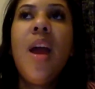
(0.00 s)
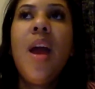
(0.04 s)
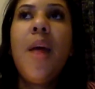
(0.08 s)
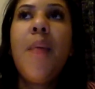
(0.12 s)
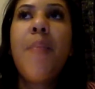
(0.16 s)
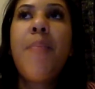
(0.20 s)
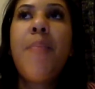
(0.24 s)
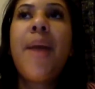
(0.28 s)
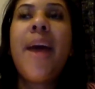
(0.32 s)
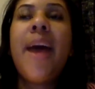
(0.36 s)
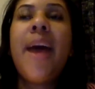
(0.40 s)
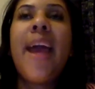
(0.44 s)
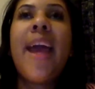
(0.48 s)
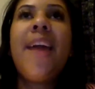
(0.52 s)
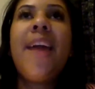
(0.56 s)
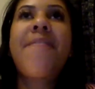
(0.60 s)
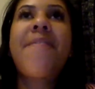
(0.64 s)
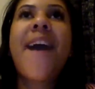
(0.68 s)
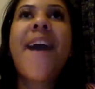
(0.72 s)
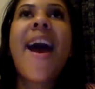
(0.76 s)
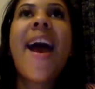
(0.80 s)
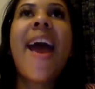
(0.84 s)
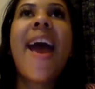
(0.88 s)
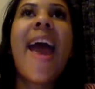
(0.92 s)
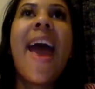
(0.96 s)
But if
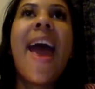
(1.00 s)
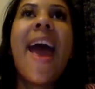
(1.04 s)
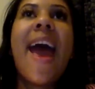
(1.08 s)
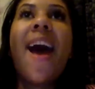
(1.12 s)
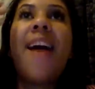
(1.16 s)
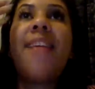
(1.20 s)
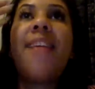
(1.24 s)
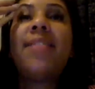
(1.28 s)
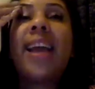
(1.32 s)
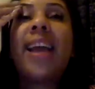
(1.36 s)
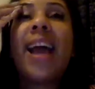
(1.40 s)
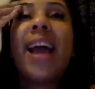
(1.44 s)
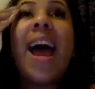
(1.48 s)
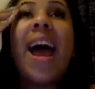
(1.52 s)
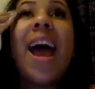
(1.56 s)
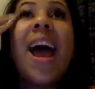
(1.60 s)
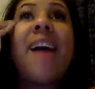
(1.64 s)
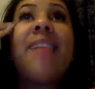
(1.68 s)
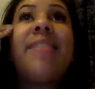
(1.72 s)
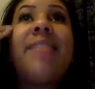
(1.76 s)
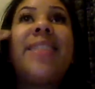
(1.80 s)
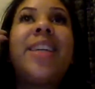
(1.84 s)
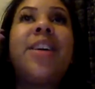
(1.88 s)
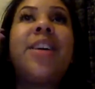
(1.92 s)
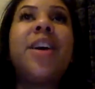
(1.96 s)
I have, like, I
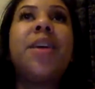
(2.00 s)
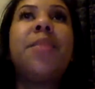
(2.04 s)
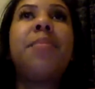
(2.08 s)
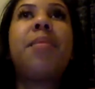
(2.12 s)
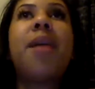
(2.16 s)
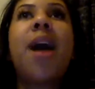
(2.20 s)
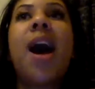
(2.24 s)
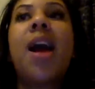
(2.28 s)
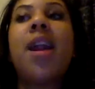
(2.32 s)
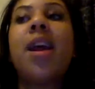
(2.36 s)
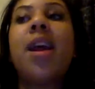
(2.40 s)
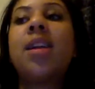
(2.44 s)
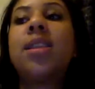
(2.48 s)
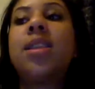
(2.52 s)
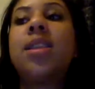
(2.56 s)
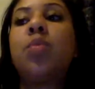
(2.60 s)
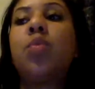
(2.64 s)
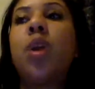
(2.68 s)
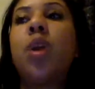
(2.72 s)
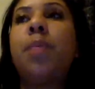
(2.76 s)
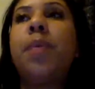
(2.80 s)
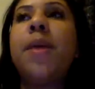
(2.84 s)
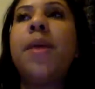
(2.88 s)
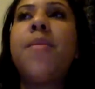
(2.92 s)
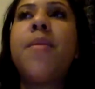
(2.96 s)
have certain products
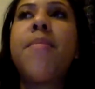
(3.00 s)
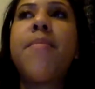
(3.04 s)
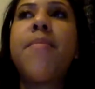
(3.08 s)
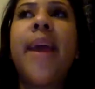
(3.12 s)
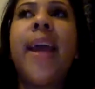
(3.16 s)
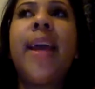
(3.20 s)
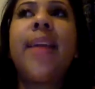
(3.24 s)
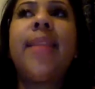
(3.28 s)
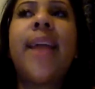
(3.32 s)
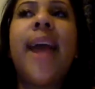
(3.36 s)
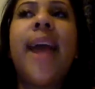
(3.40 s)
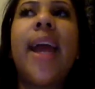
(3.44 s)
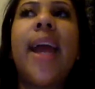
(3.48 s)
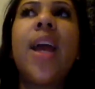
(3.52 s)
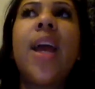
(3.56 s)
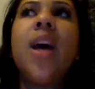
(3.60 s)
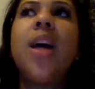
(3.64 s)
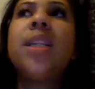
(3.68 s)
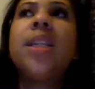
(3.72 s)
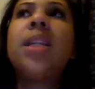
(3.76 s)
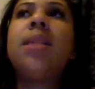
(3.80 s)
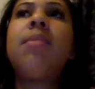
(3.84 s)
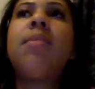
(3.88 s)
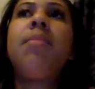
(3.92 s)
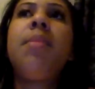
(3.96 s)
where people make, like,
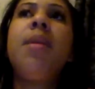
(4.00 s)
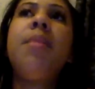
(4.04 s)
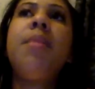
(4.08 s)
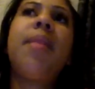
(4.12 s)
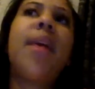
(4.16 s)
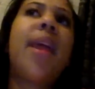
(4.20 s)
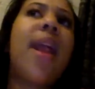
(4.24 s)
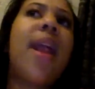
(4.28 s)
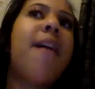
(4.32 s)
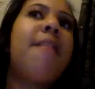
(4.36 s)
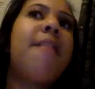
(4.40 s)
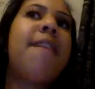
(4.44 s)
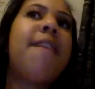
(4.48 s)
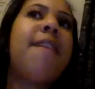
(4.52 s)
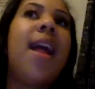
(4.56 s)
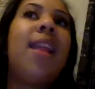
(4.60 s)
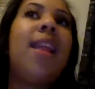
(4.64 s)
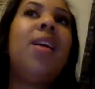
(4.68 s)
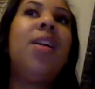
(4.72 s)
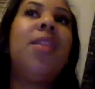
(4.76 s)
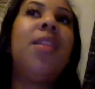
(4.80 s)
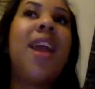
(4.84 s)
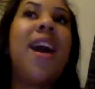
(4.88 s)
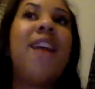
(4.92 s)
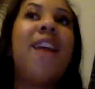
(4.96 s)
some of the people that I
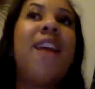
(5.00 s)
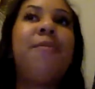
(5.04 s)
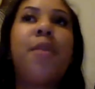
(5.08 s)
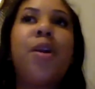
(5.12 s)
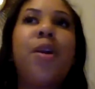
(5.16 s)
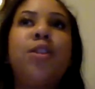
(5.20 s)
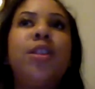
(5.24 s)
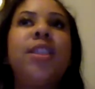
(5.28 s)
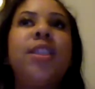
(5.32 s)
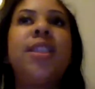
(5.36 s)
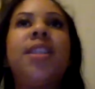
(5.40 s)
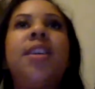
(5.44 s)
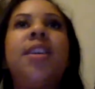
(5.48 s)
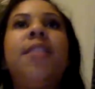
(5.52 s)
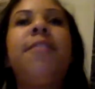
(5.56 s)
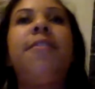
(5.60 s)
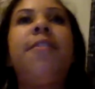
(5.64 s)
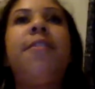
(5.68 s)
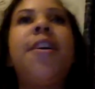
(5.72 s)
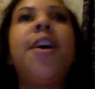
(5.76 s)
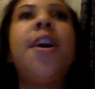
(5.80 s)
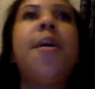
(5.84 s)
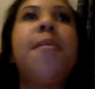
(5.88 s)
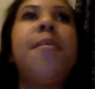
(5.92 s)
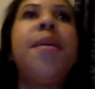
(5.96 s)
follow that I've purchased stuff
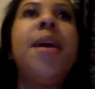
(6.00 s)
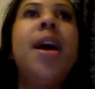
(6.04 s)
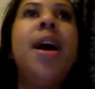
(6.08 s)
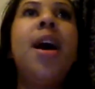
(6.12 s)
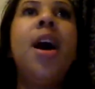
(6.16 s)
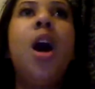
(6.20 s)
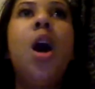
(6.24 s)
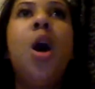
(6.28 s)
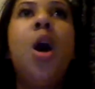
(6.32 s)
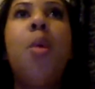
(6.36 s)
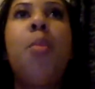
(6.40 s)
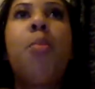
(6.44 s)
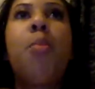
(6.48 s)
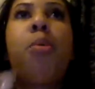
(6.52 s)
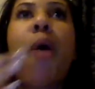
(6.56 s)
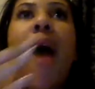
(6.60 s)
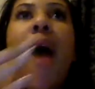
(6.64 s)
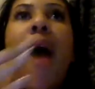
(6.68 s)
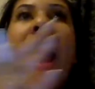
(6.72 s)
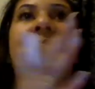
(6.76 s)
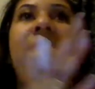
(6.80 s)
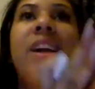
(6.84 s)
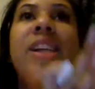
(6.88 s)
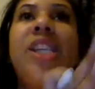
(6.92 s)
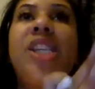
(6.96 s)
from,
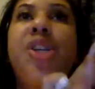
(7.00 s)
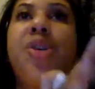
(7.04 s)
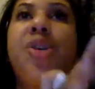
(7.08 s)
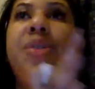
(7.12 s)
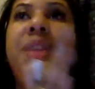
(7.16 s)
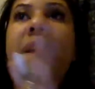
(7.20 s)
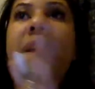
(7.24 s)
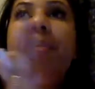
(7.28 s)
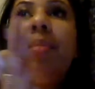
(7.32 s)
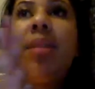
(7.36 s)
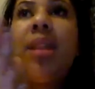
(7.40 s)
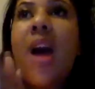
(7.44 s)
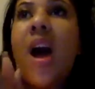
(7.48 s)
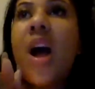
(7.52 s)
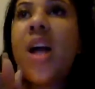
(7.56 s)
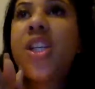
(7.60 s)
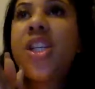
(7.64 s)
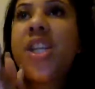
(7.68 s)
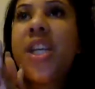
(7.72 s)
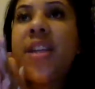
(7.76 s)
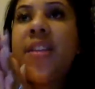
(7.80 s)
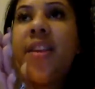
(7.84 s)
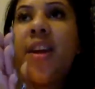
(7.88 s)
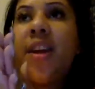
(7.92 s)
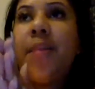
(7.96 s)
prior to them
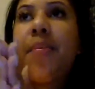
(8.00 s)
launching their